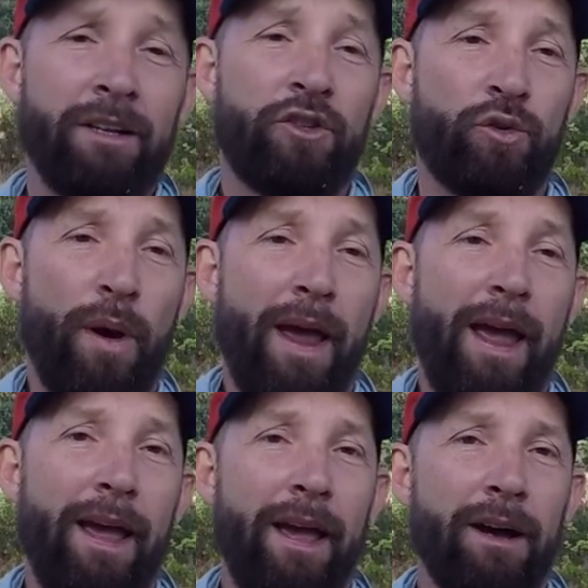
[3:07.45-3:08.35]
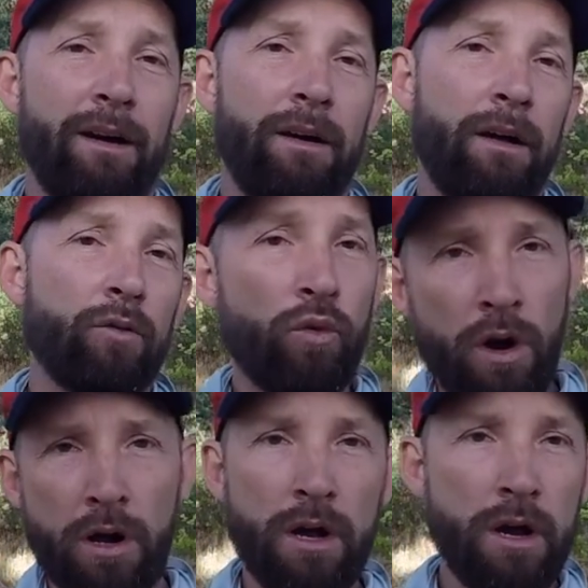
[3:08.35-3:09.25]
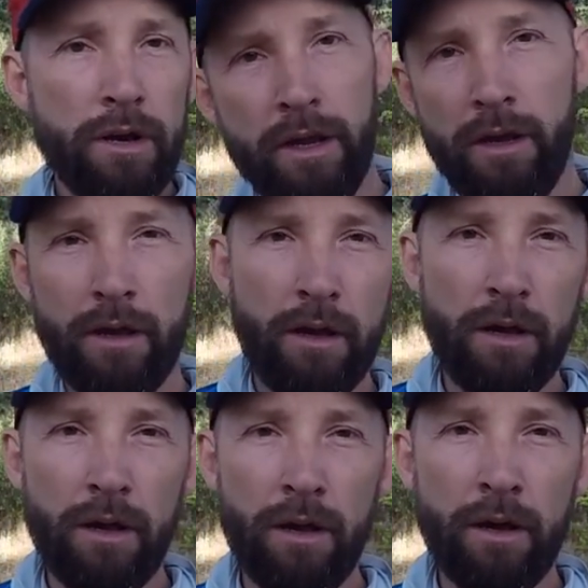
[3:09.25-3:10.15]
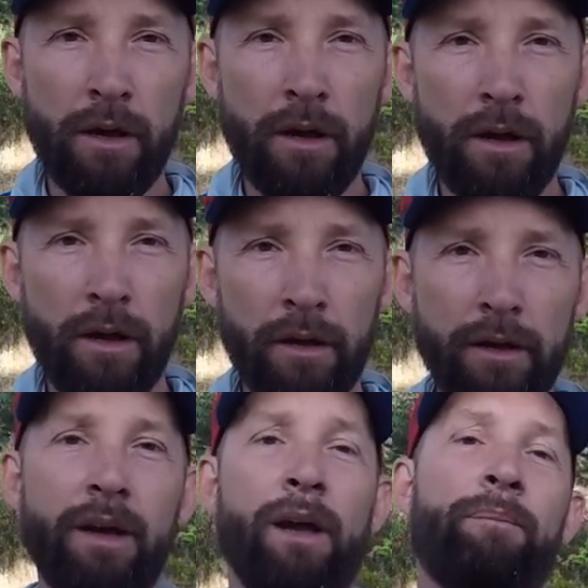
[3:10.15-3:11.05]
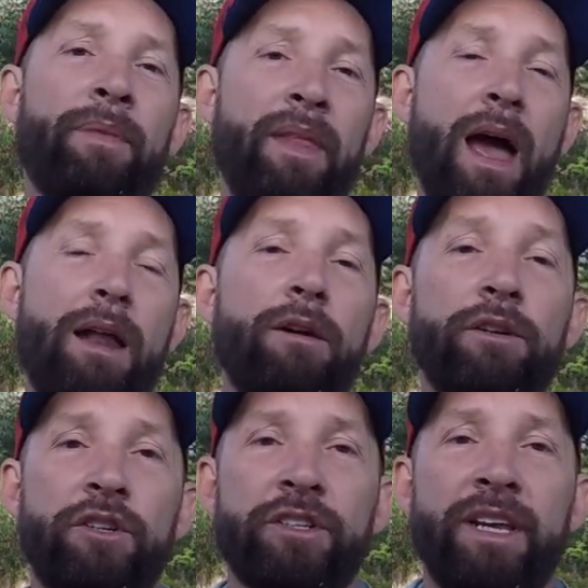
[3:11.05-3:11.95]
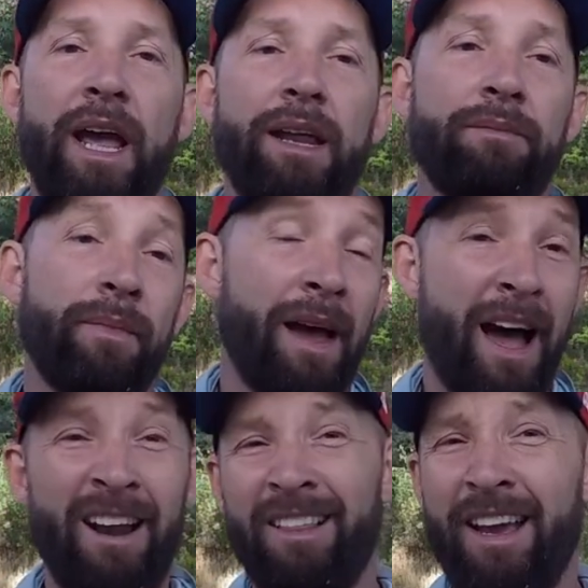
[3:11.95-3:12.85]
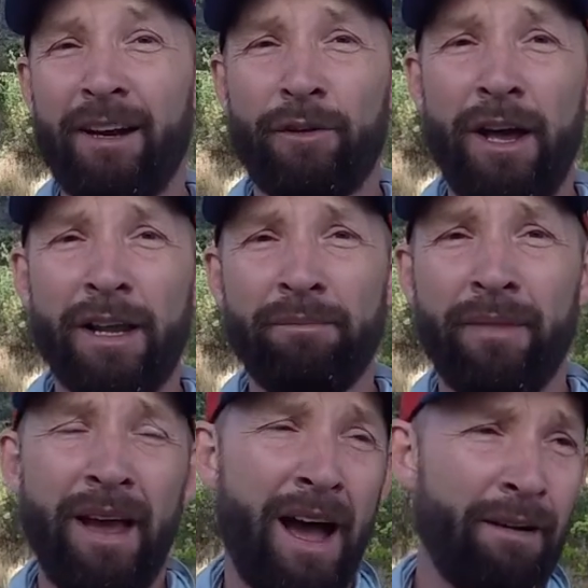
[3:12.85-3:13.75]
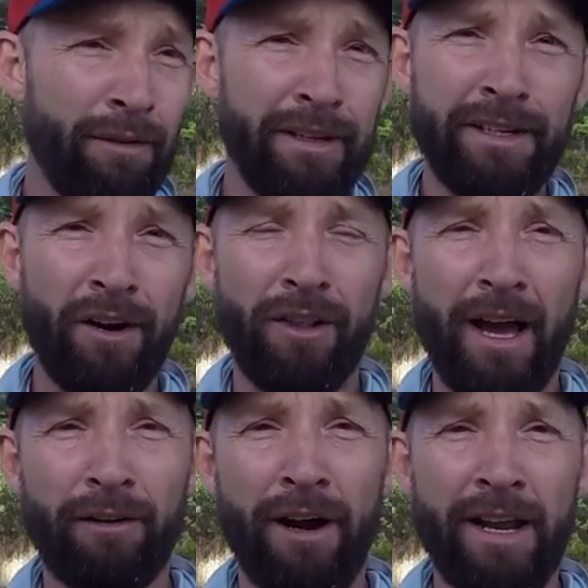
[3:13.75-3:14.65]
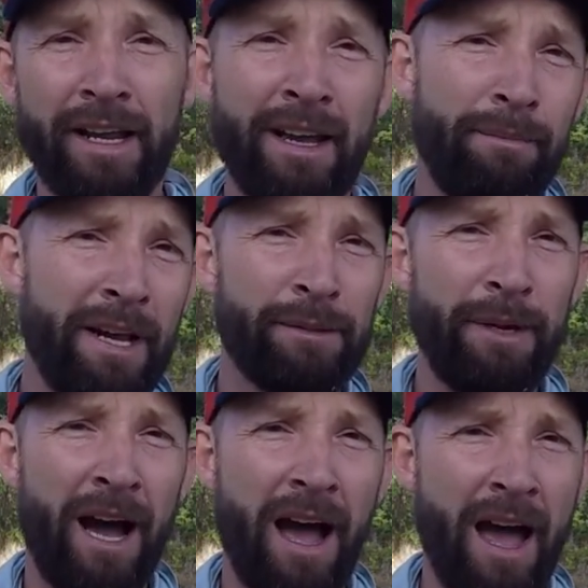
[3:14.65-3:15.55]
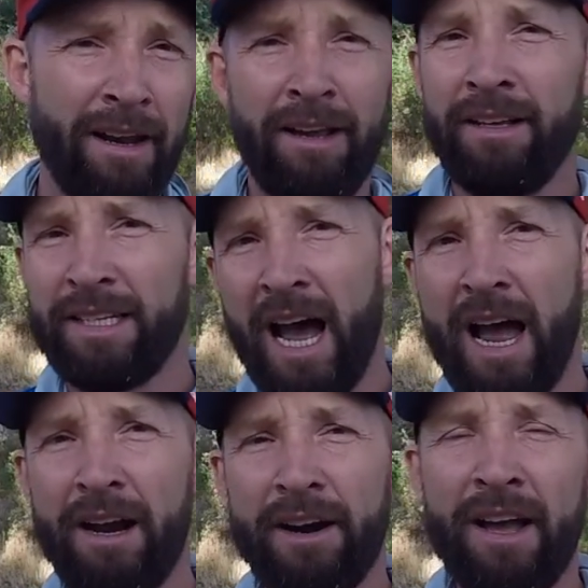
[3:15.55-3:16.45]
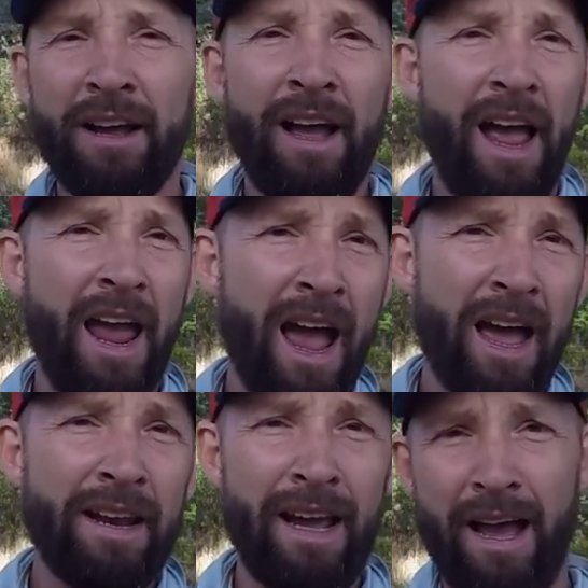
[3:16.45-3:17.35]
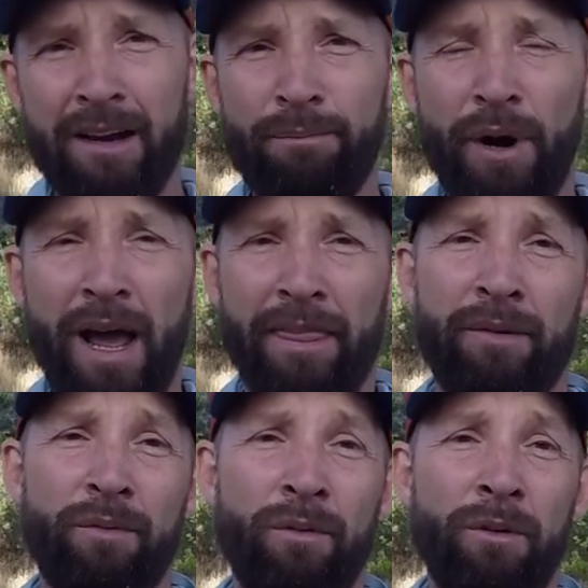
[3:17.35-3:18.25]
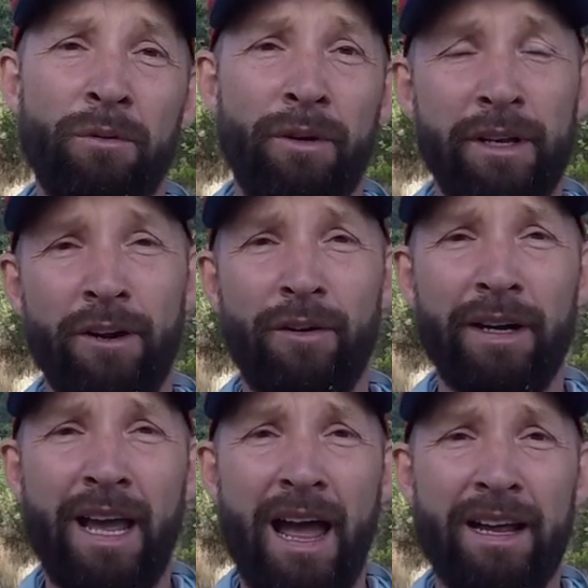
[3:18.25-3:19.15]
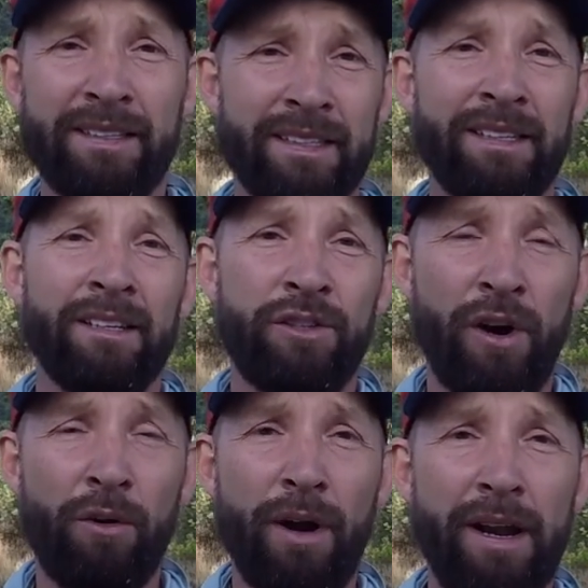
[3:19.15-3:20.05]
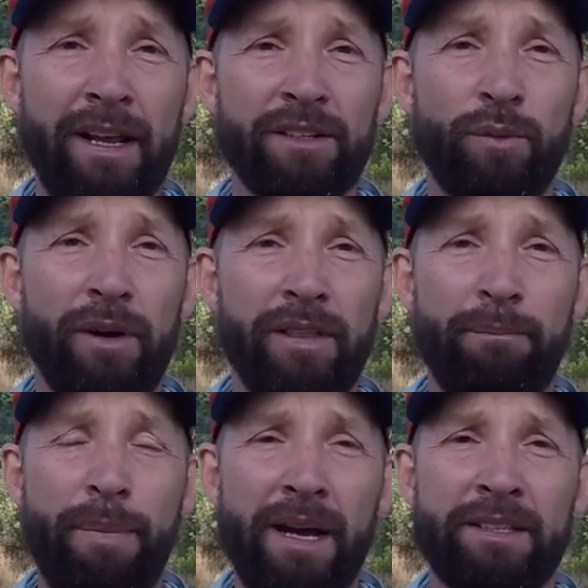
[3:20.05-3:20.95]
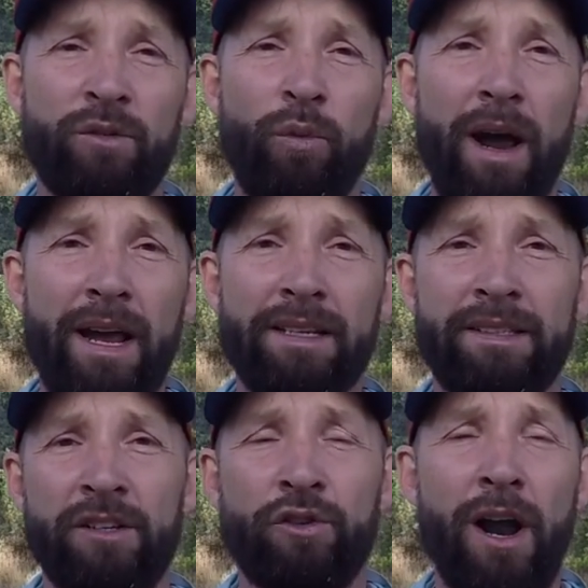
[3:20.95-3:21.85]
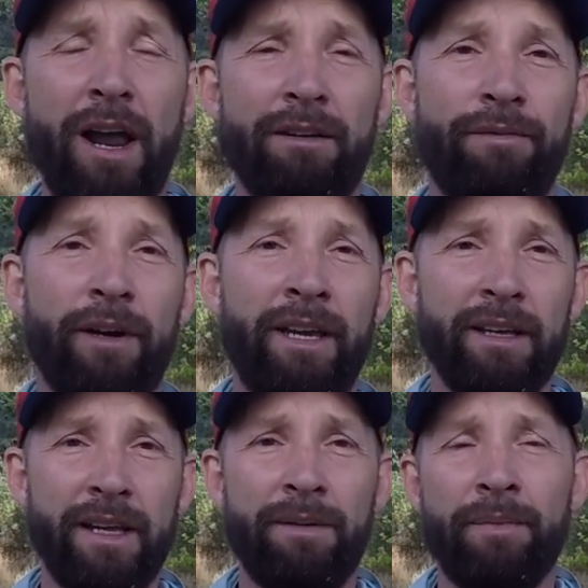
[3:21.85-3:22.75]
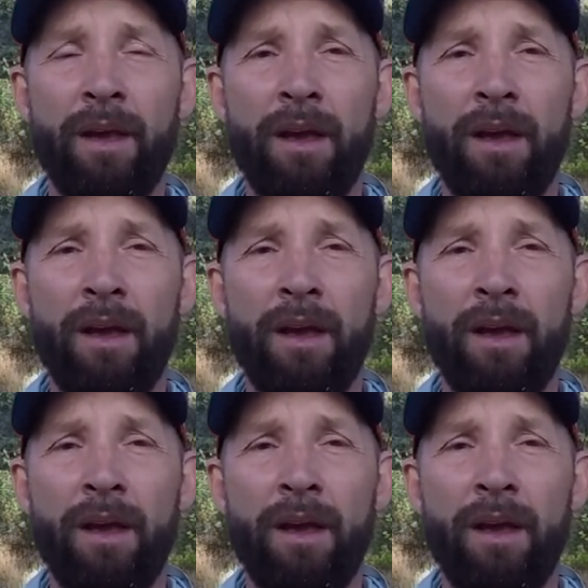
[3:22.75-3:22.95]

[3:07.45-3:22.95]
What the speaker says: trail running. Now, I know what you're saying. I don't like running. I really don't like running. Makes me hot, tired, and out of breath. Well, you know what, guys? Trail running is one of the best ways to train for Kili.